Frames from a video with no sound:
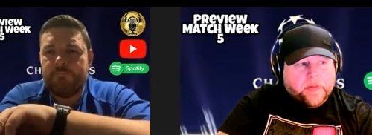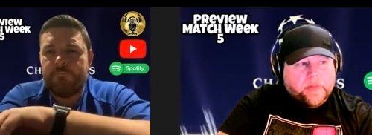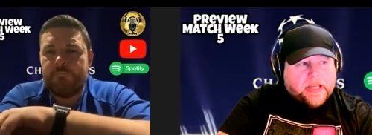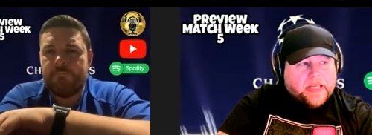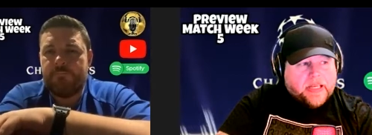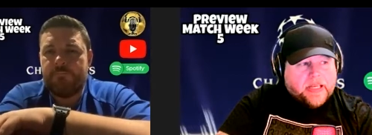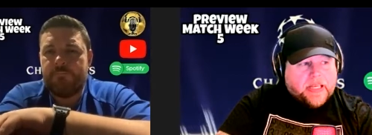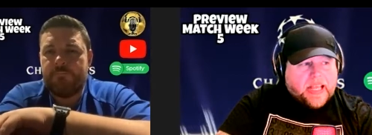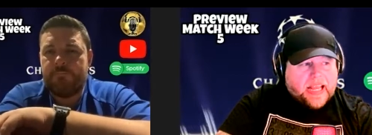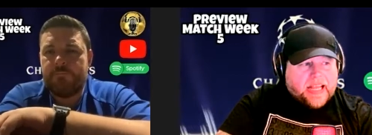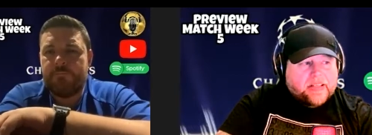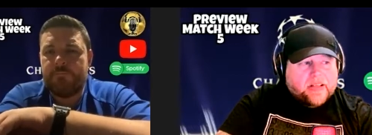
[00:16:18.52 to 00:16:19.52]
Speaker 1: me.
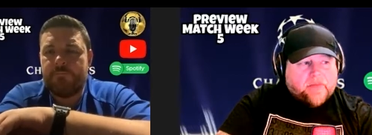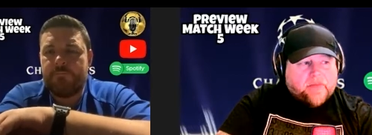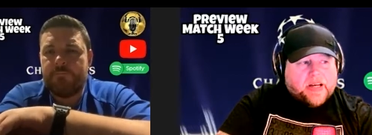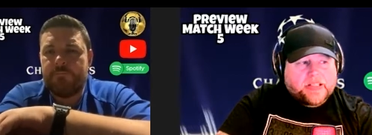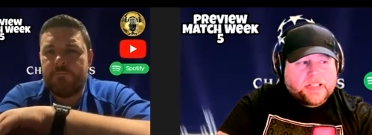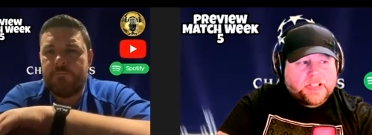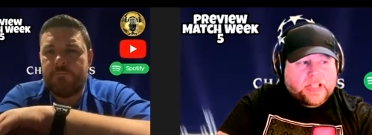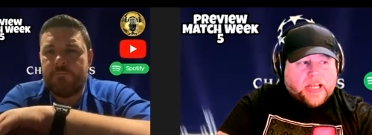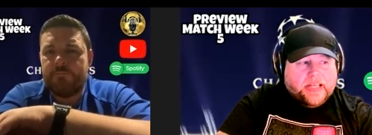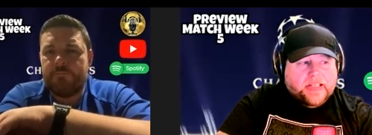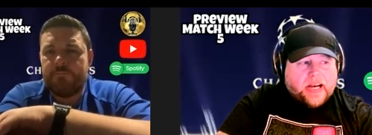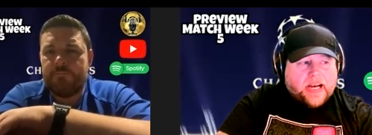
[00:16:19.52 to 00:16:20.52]
Inter versus
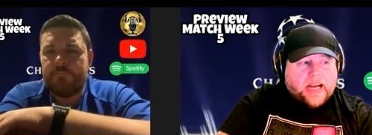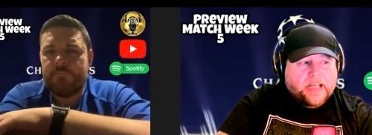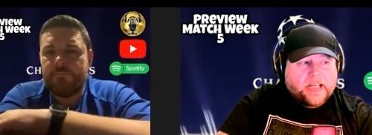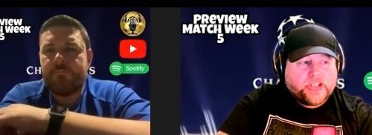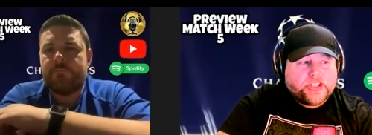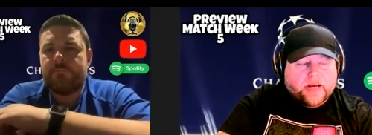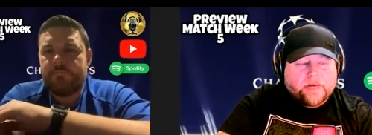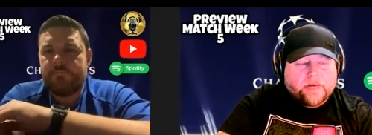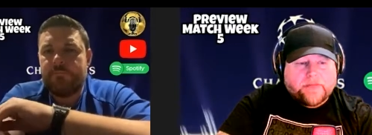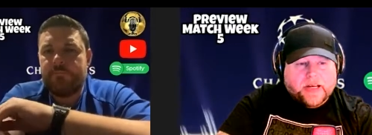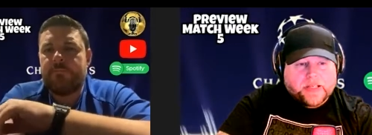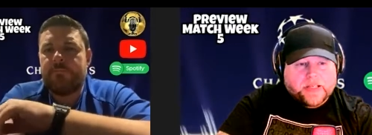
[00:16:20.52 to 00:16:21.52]
Shakhtar and Sheriff
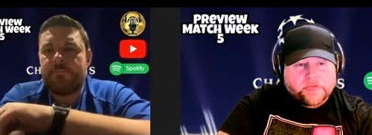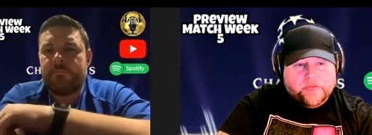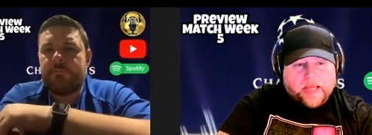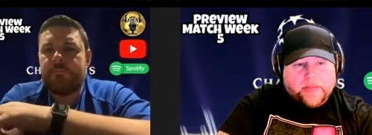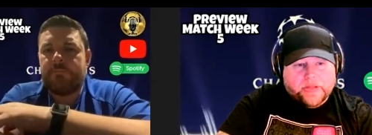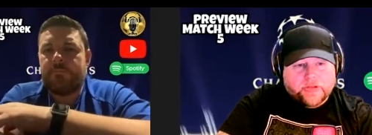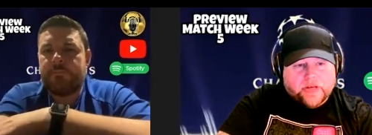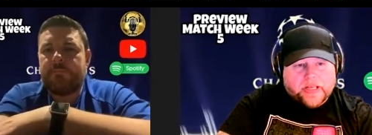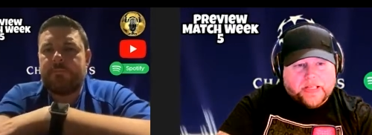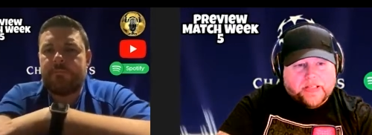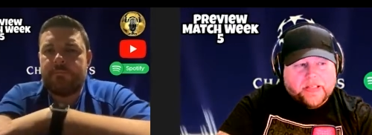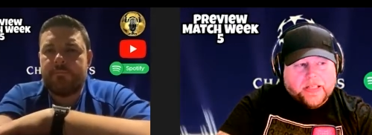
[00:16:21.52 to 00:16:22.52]
versus Real
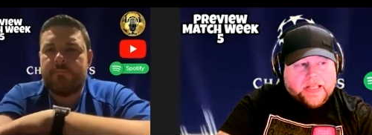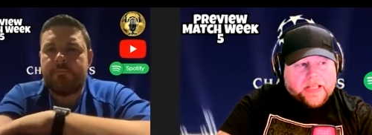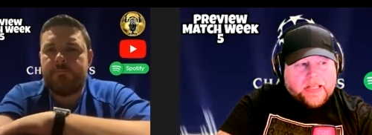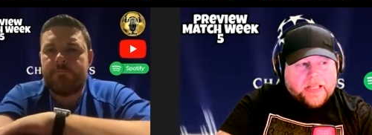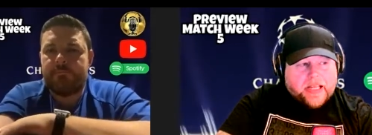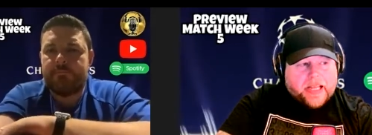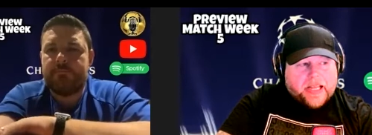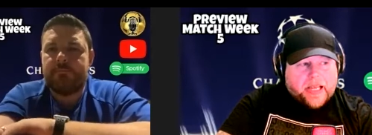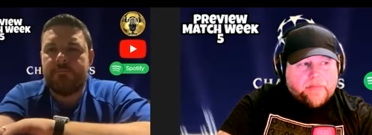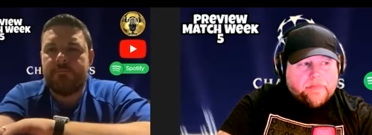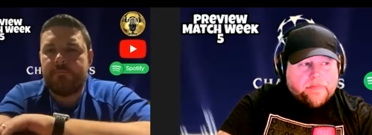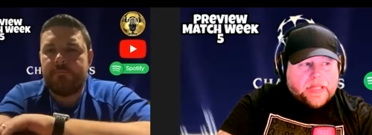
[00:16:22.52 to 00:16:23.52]
Madrid.
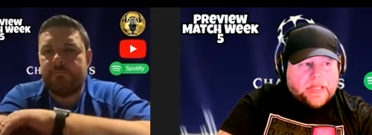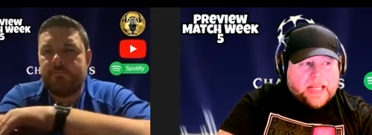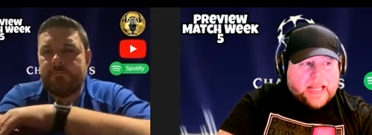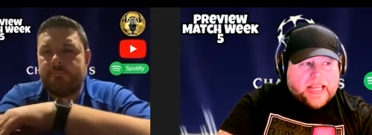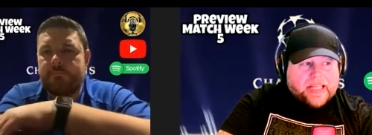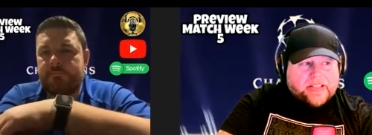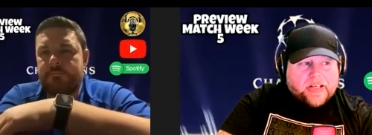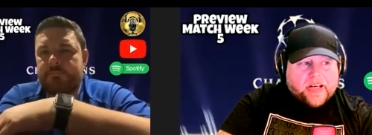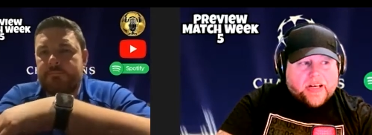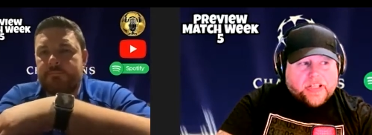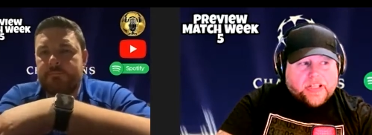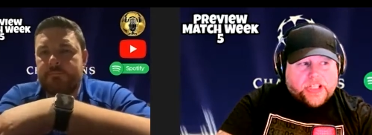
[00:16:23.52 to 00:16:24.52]
Um,
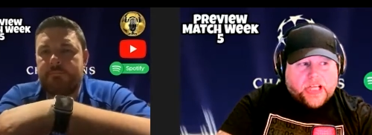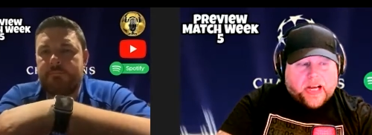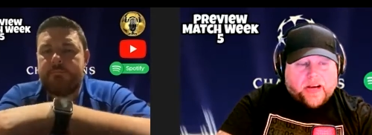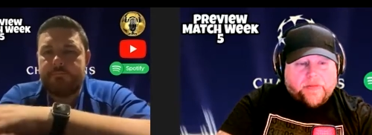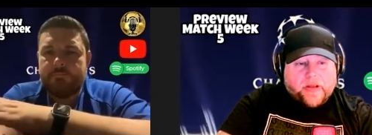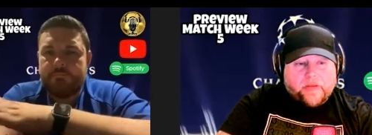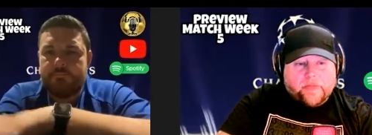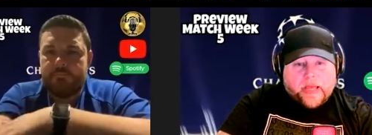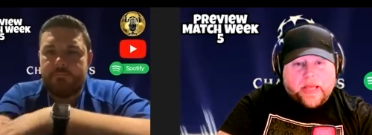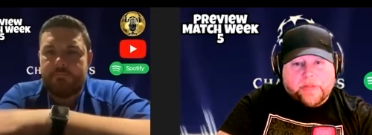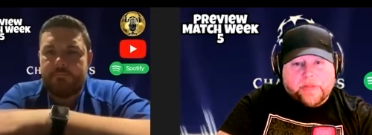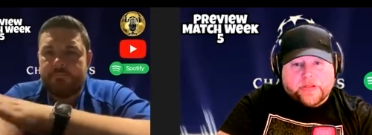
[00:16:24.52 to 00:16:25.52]
Inter, Sheriff, and
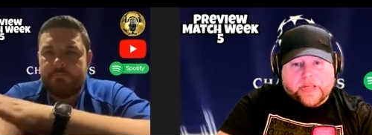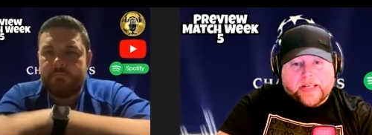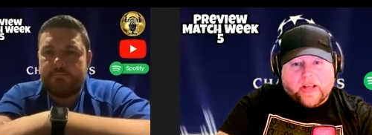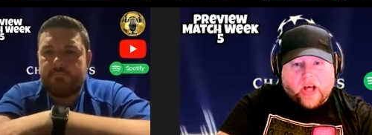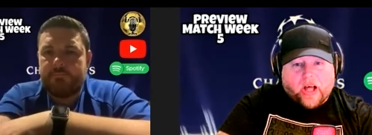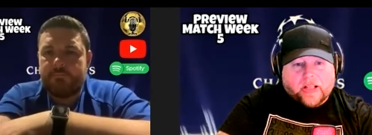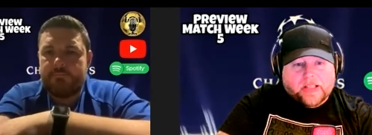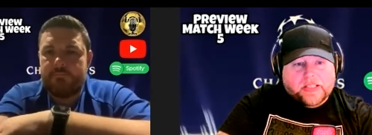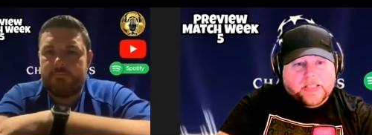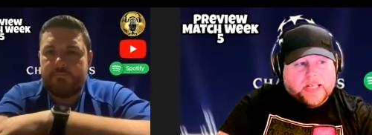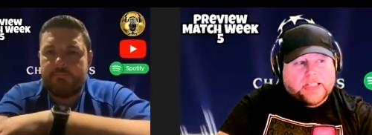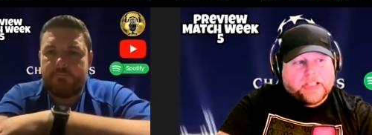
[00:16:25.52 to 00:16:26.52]
Real Madrid all
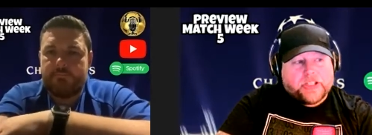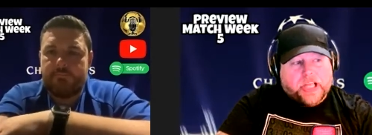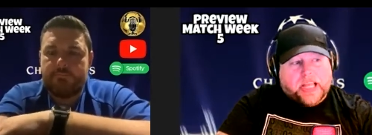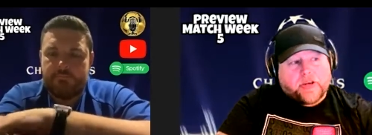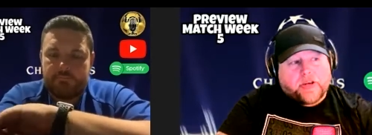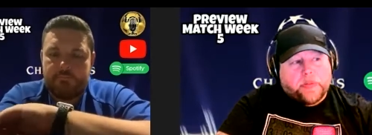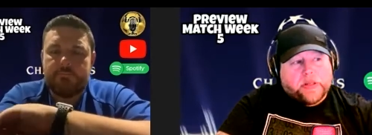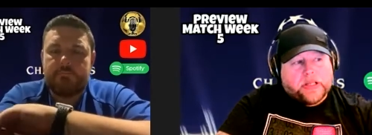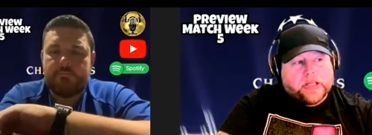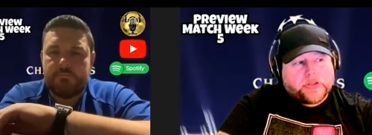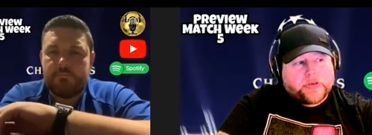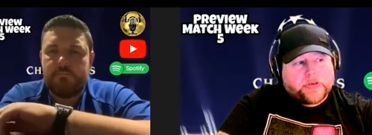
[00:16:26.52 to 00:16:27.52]
still in the shake-up in
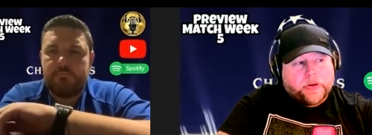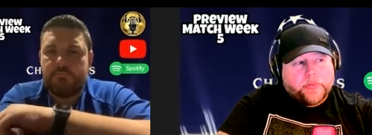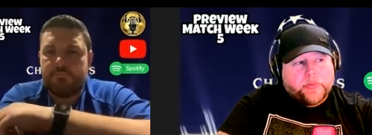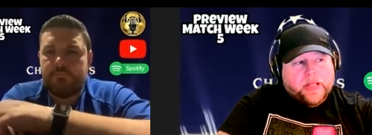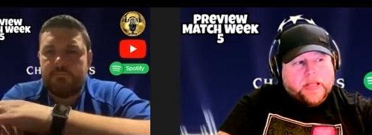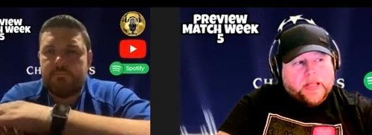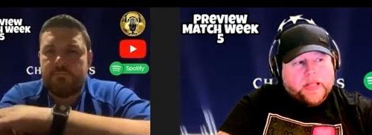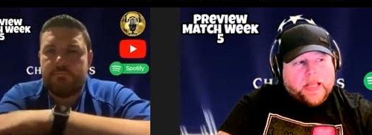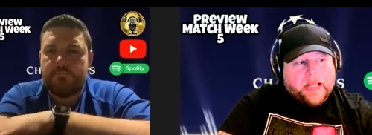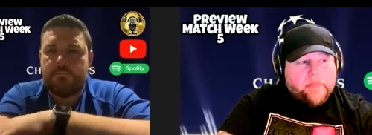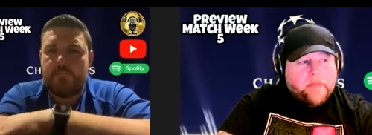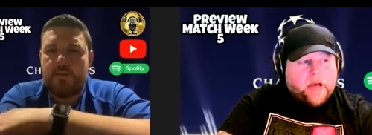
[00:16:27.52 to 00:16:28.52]
this group.
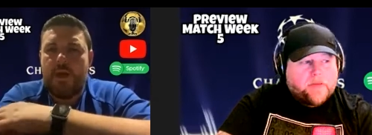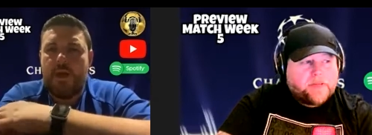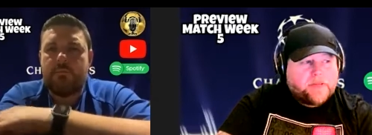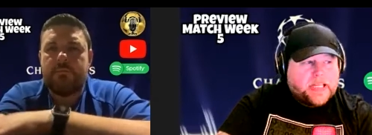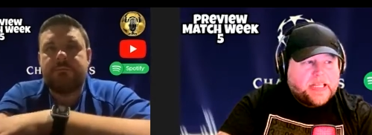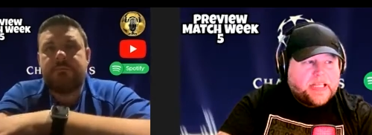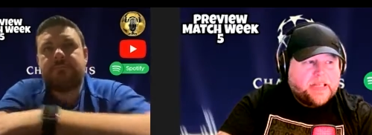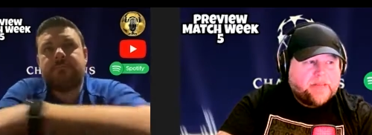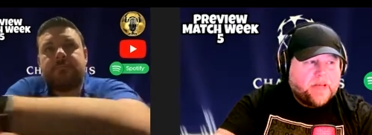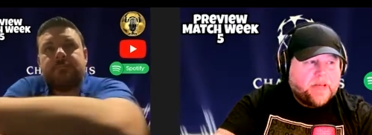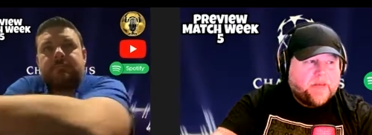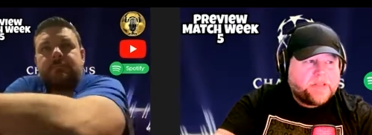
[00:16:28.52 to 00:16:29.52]
Um, obviously,
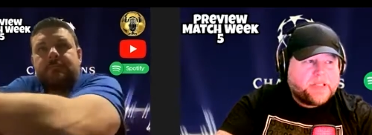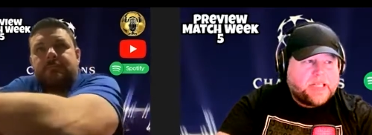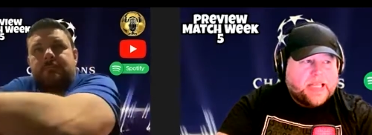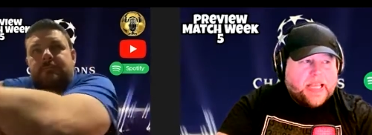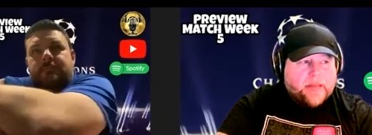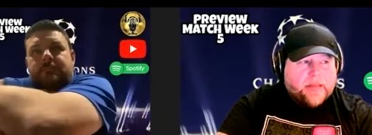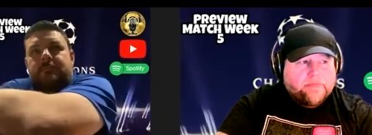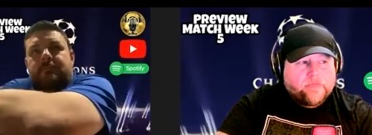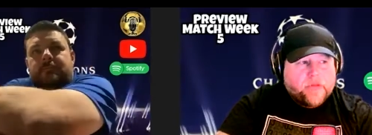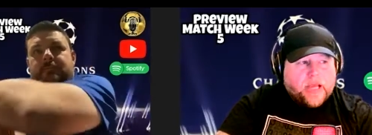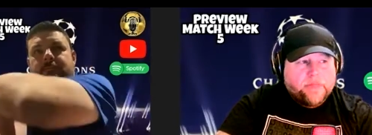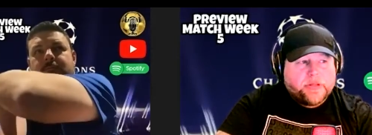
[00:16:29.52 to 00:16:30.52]
obviously um,
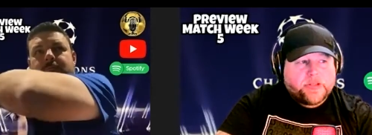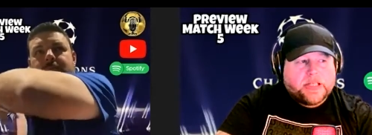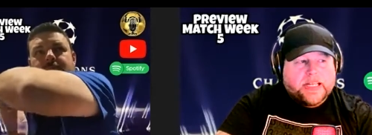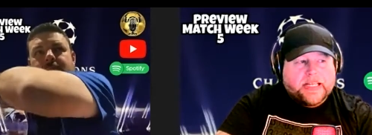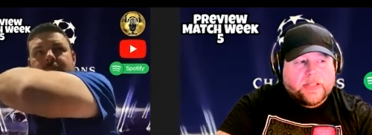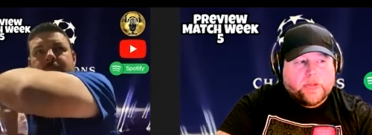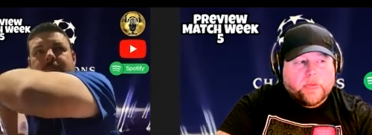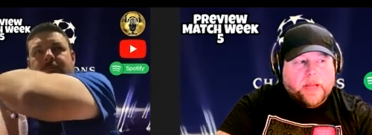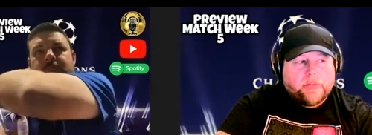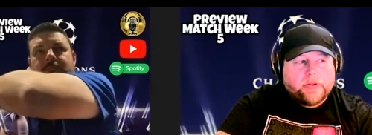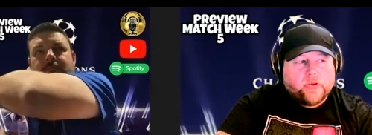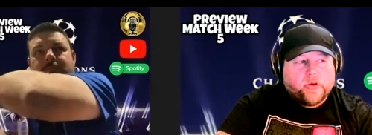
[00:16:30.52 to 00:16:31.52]
Real Madrid leading the way
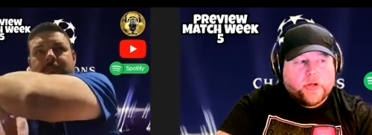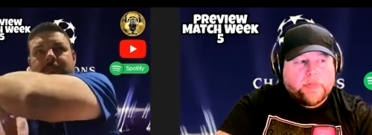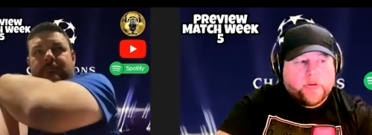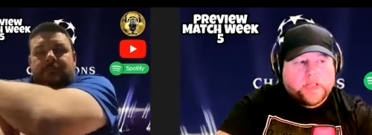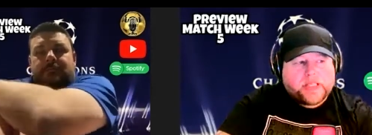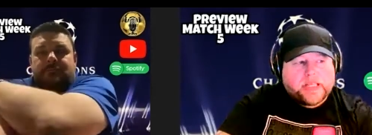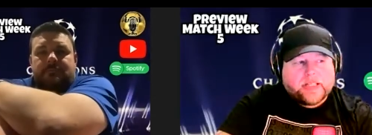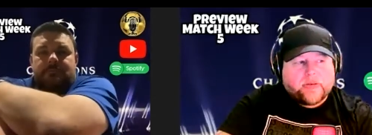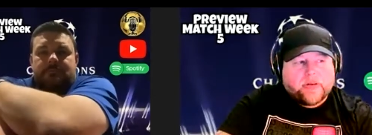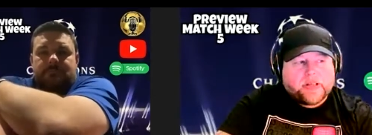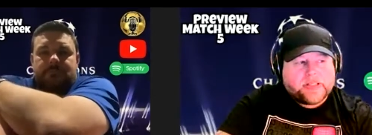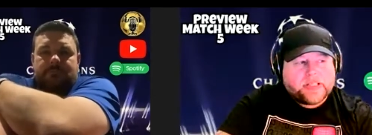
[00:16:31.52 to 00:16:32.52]
with nine points,
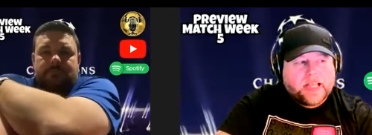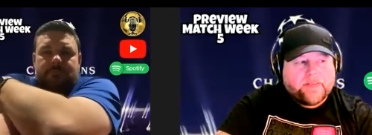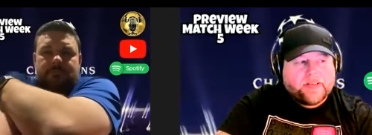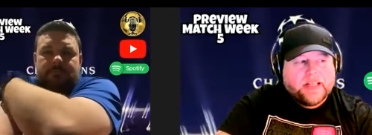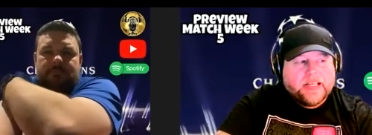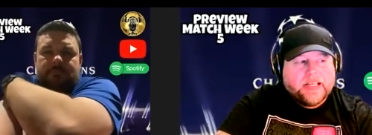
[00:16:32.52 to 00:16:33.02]
Inter on seven,